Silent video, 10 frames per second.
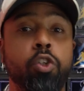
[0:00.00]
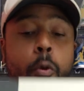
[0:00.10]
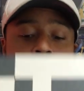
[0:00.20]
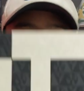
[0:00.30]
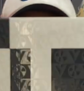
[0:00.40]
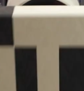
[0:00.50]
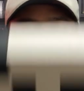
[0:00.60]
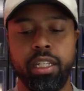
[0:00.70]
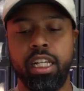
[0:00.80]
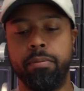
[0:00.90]
you open the flip
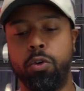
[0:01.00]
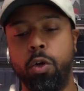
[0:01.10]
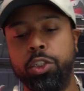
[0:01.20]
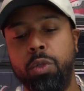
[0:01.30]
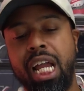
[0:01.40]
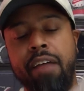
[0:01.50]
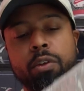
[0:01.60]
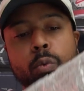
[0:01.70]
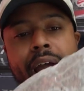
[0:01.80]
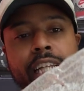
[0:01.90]
lid, of course, you have the
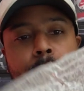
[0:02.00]
wax